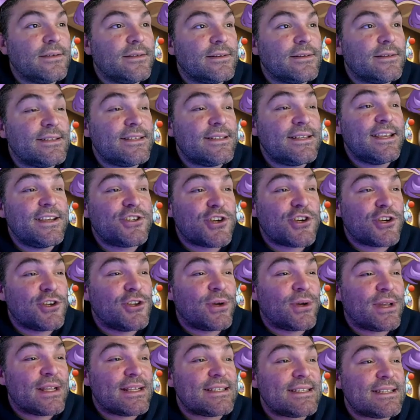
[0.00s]
Tisha
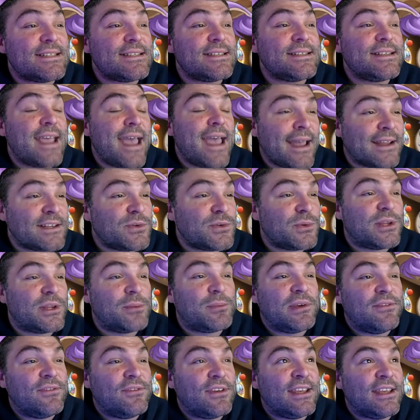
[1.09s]
looking stacked with the
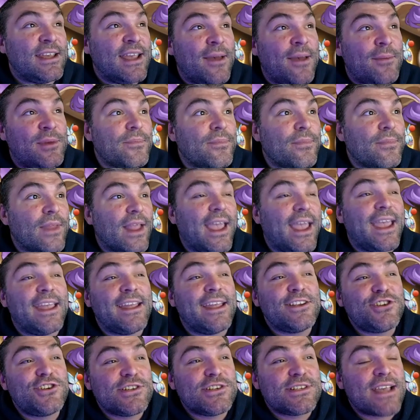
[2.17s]
PvE enmity. And
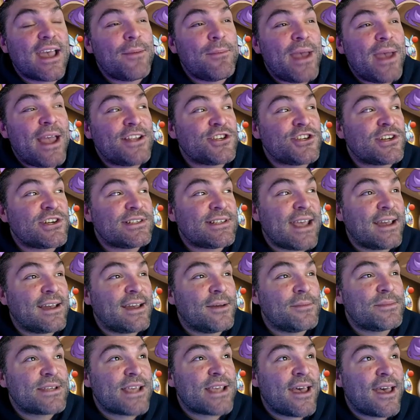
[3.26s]
she's got magic attack up
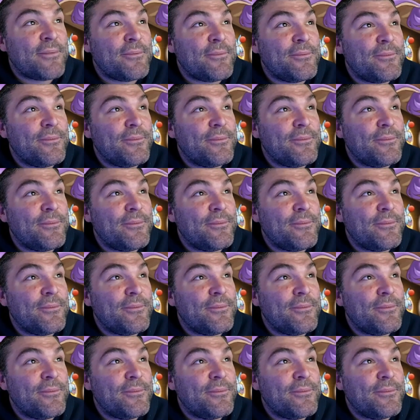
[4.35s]
top.